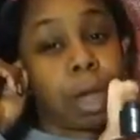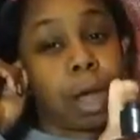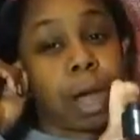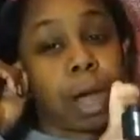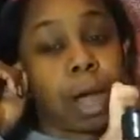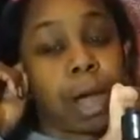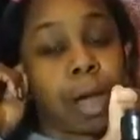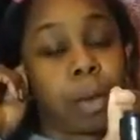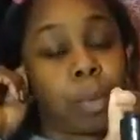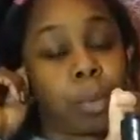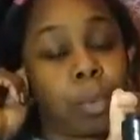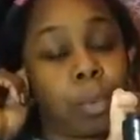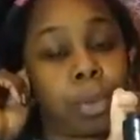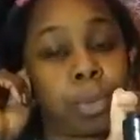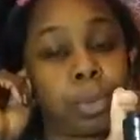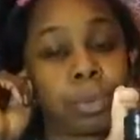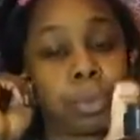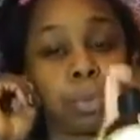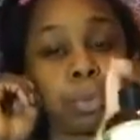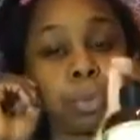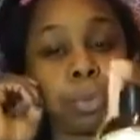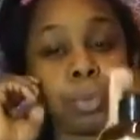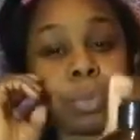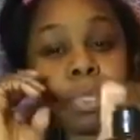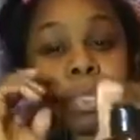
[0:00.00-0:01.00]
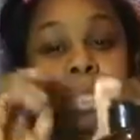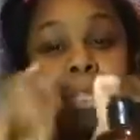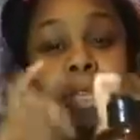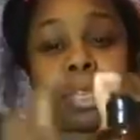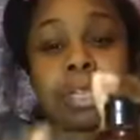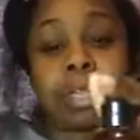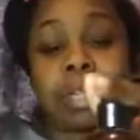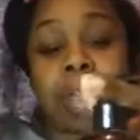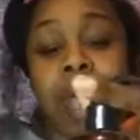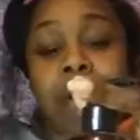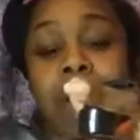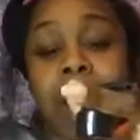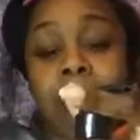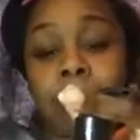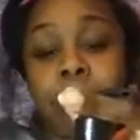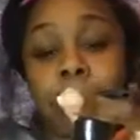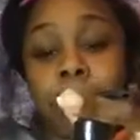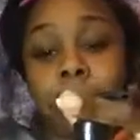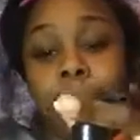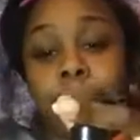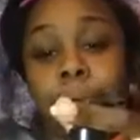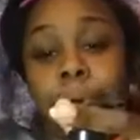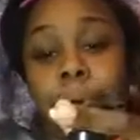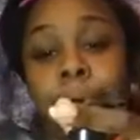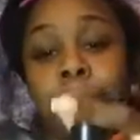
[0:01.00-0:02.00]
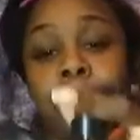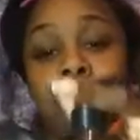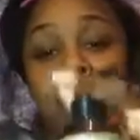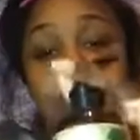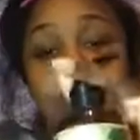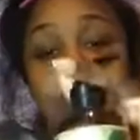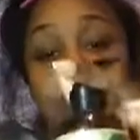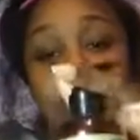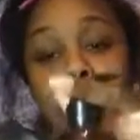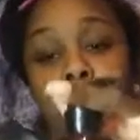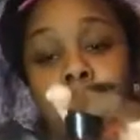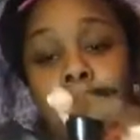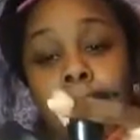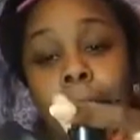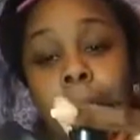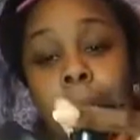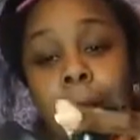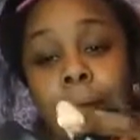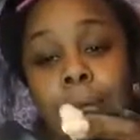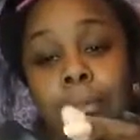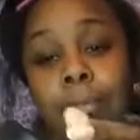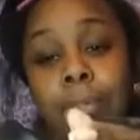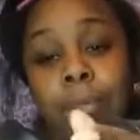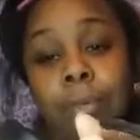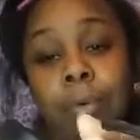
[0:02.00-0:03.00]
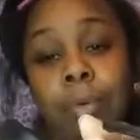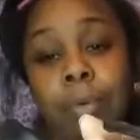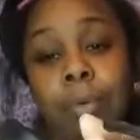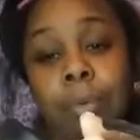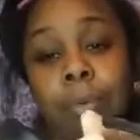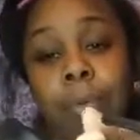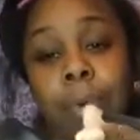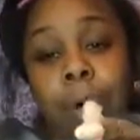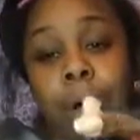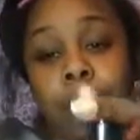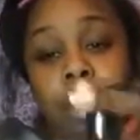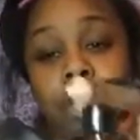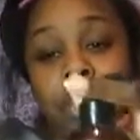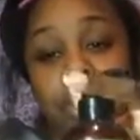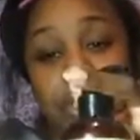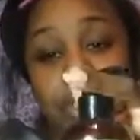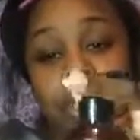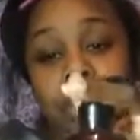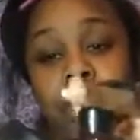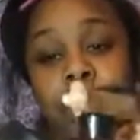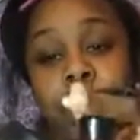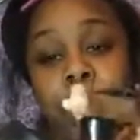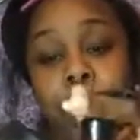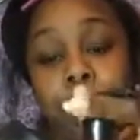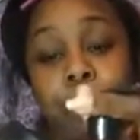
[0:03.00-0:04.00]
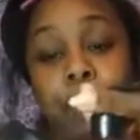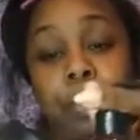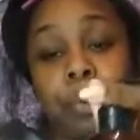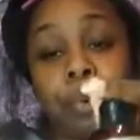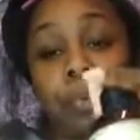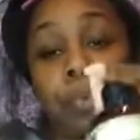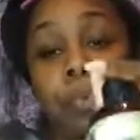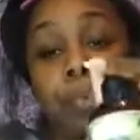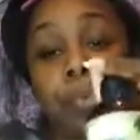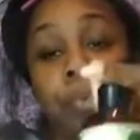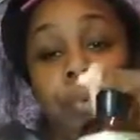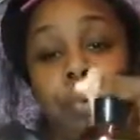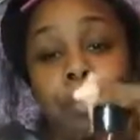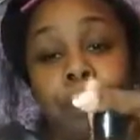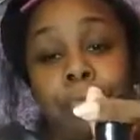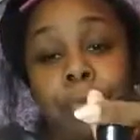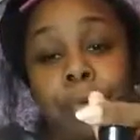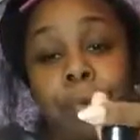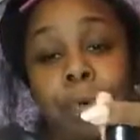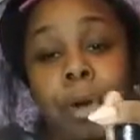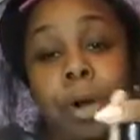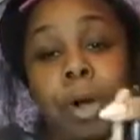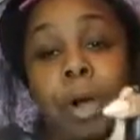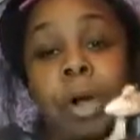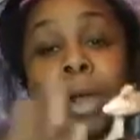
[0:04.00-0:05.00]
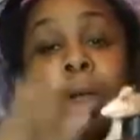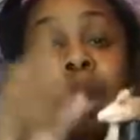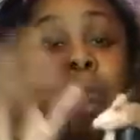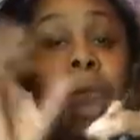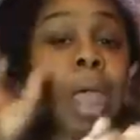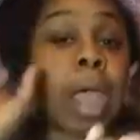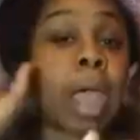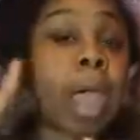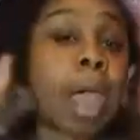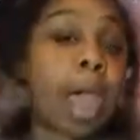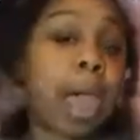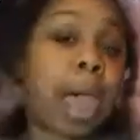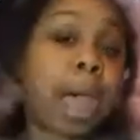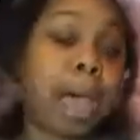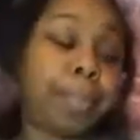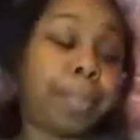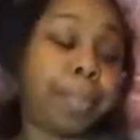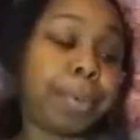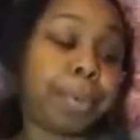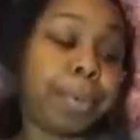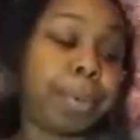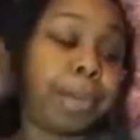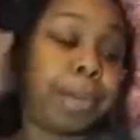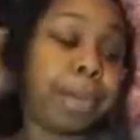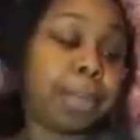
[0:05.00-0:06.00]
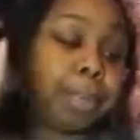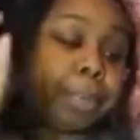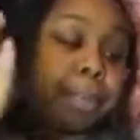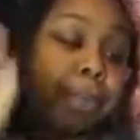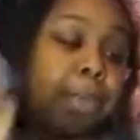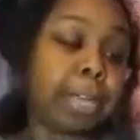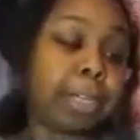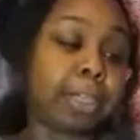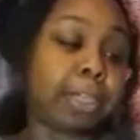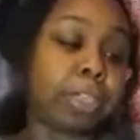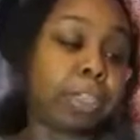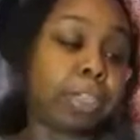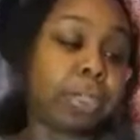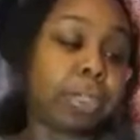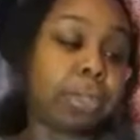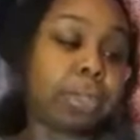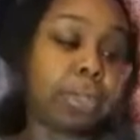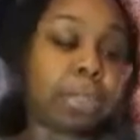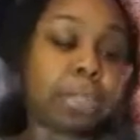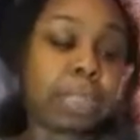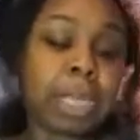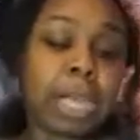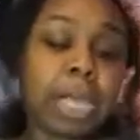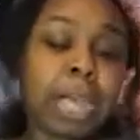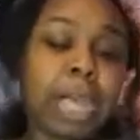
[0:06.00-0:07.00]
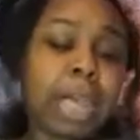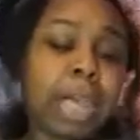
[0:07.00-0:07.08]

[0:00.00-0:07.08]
I will use this after I've washed and shampooed before I put it in Bantus.